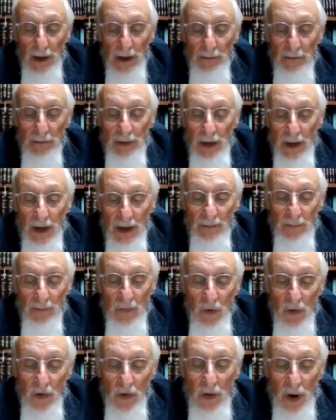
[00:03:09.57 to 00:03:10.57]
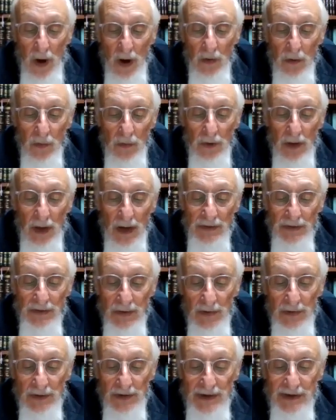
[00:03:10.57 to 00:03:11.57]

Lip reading: Imkein muchrachu la'asot